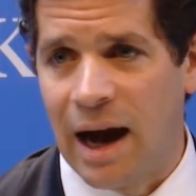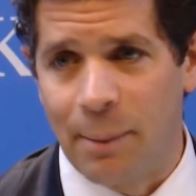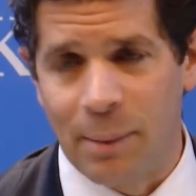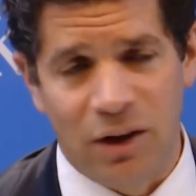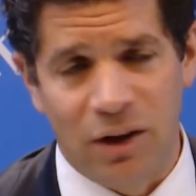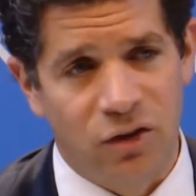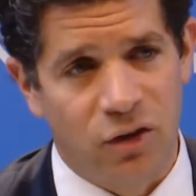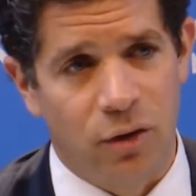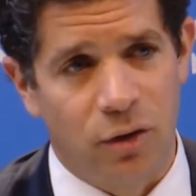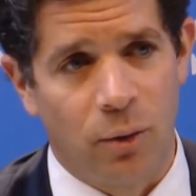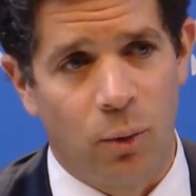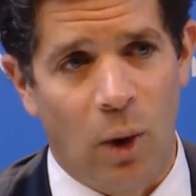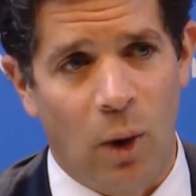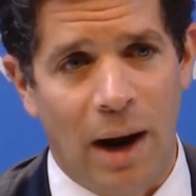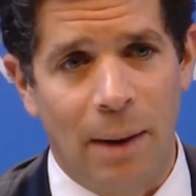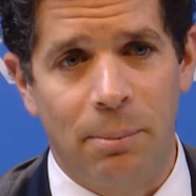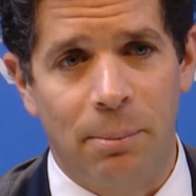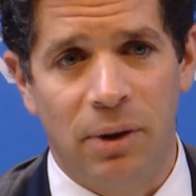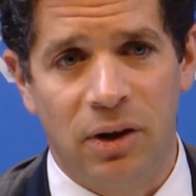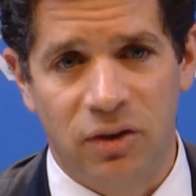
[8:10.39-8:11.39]
It's the
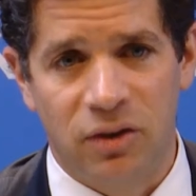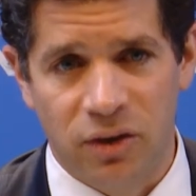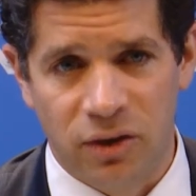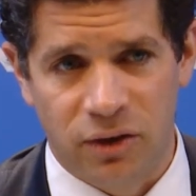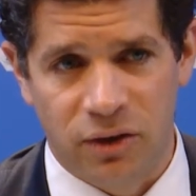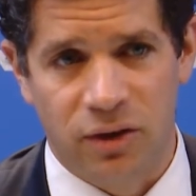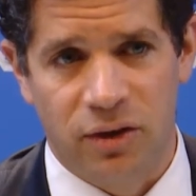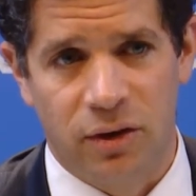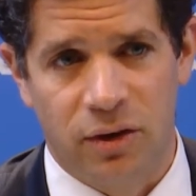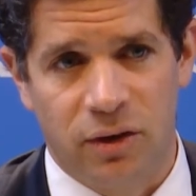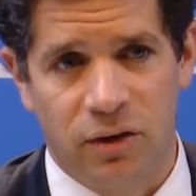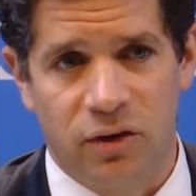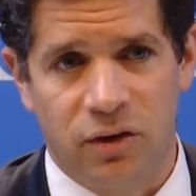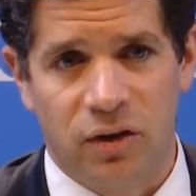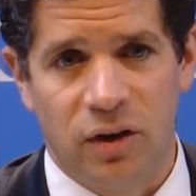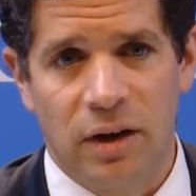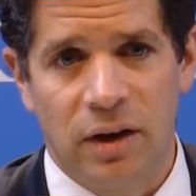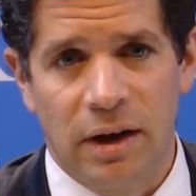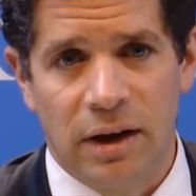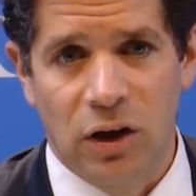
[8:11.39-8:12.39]
way
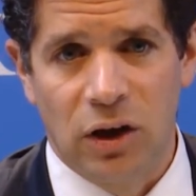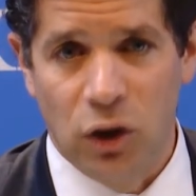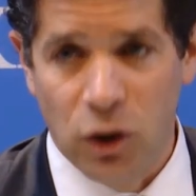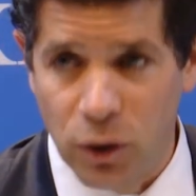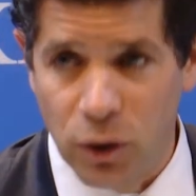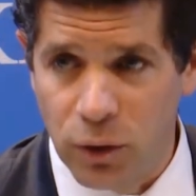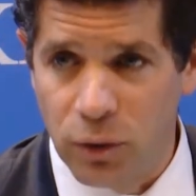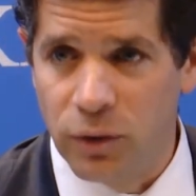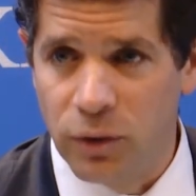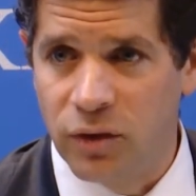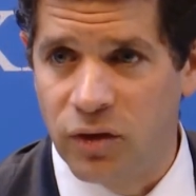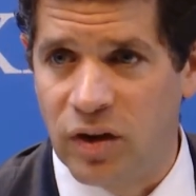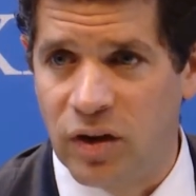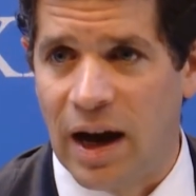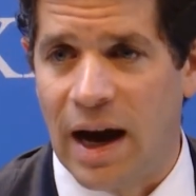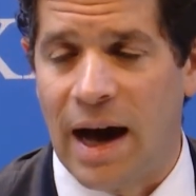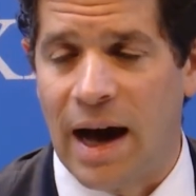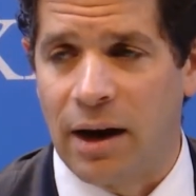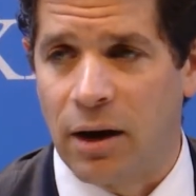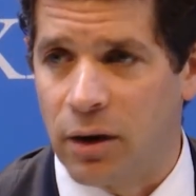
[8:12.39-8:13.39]
businesses use
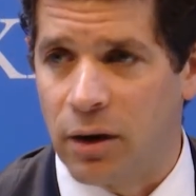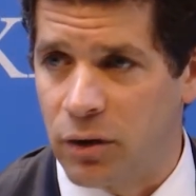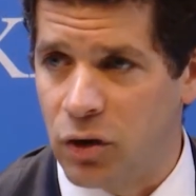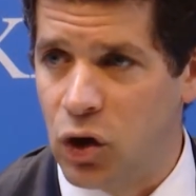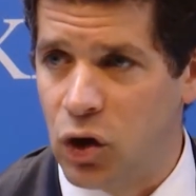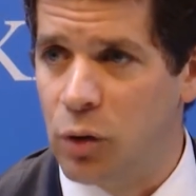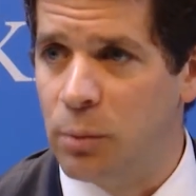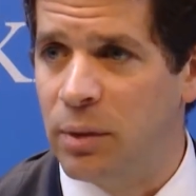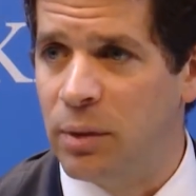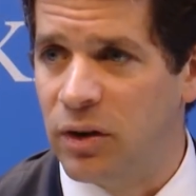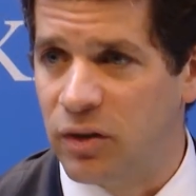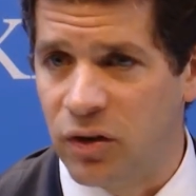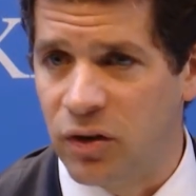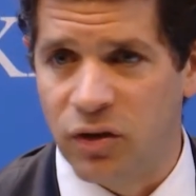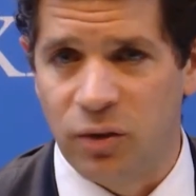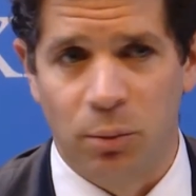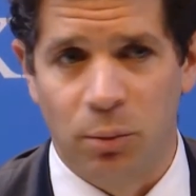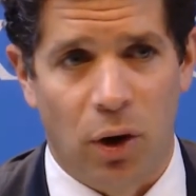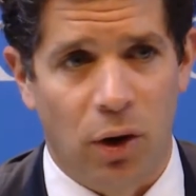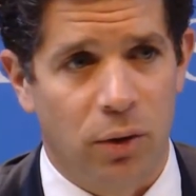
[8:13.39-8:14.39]
data, new
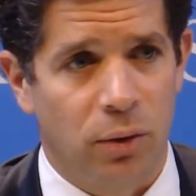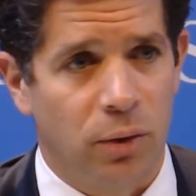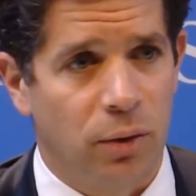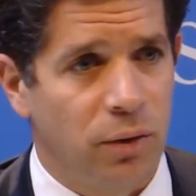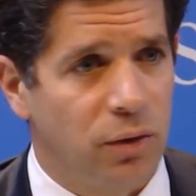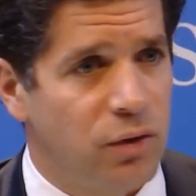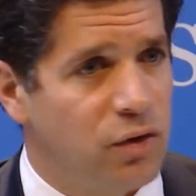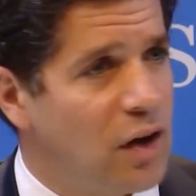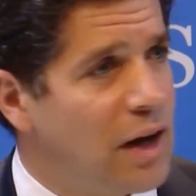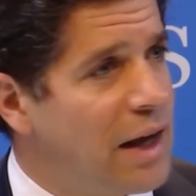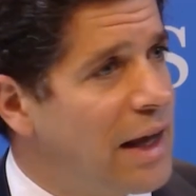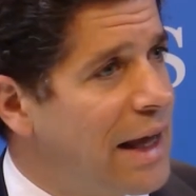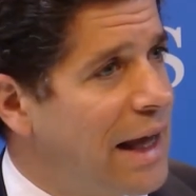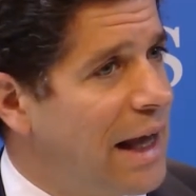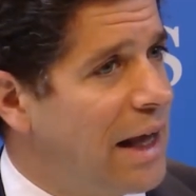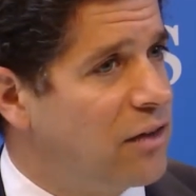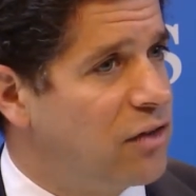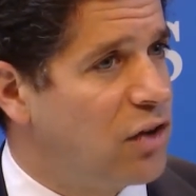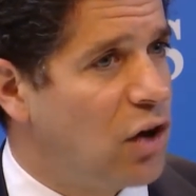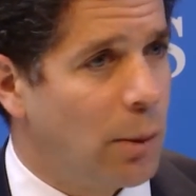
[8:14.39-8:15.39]
business models.
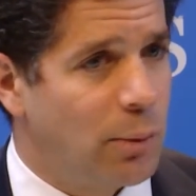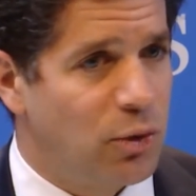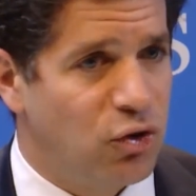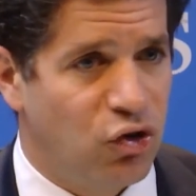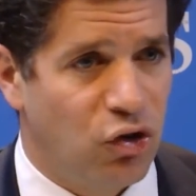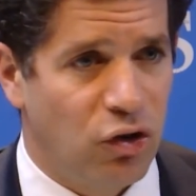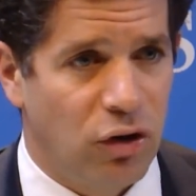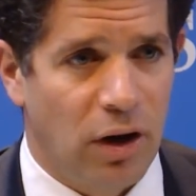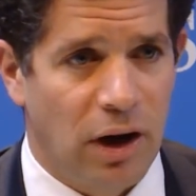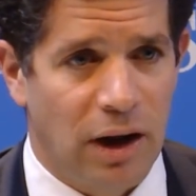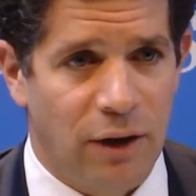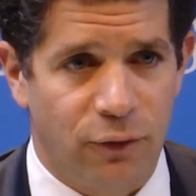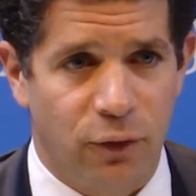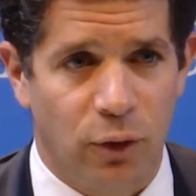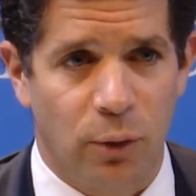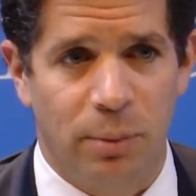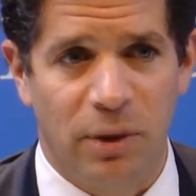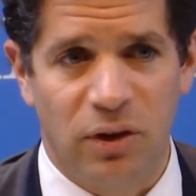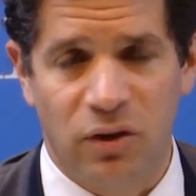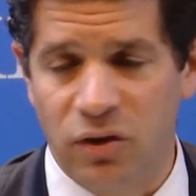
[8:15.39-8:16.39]
It's the opportunity
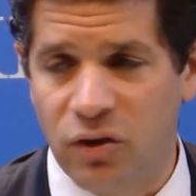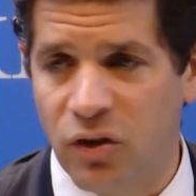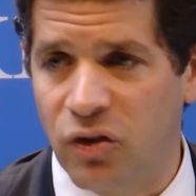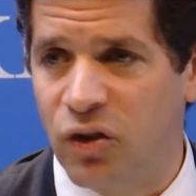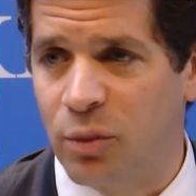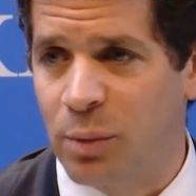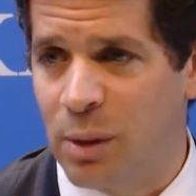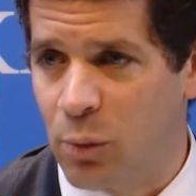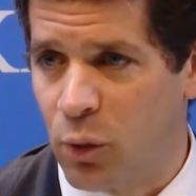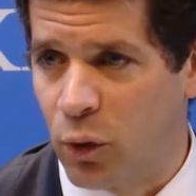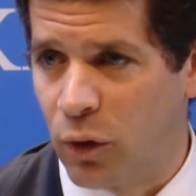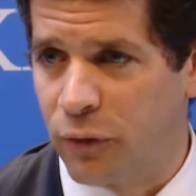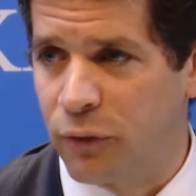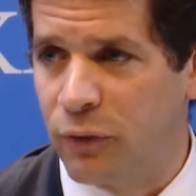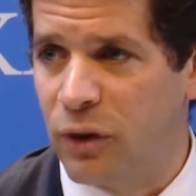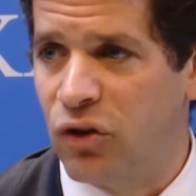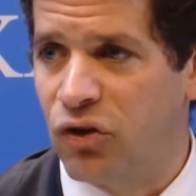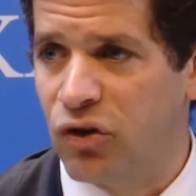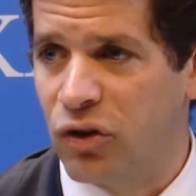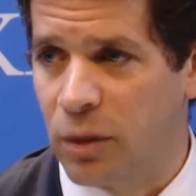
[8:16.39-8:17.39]
for businesses to be more
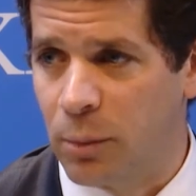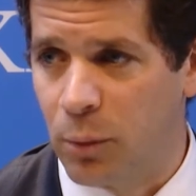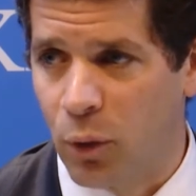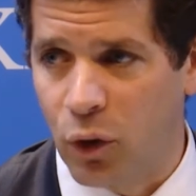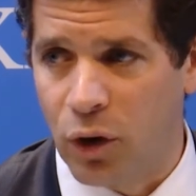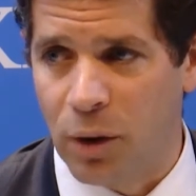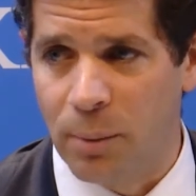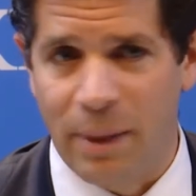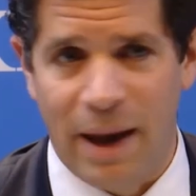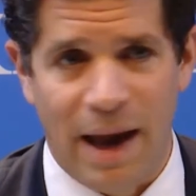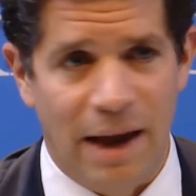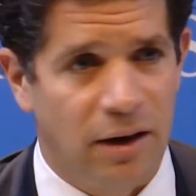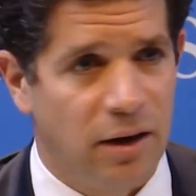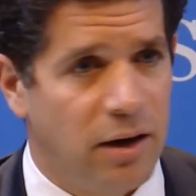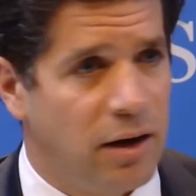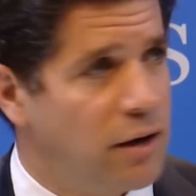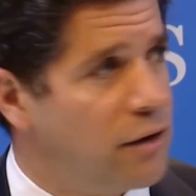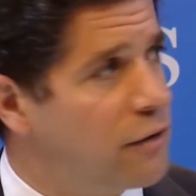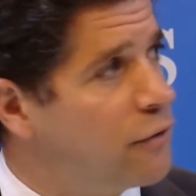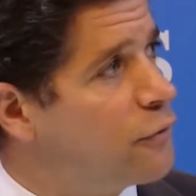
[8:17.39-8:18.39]
efficient and more
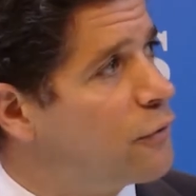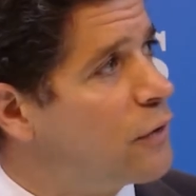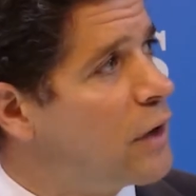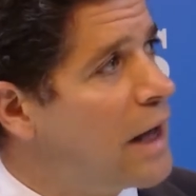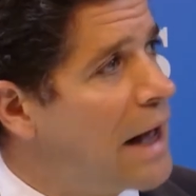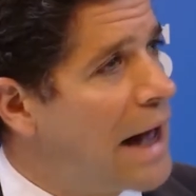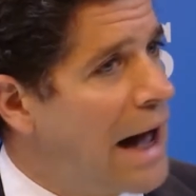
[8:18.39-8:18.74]
competitive,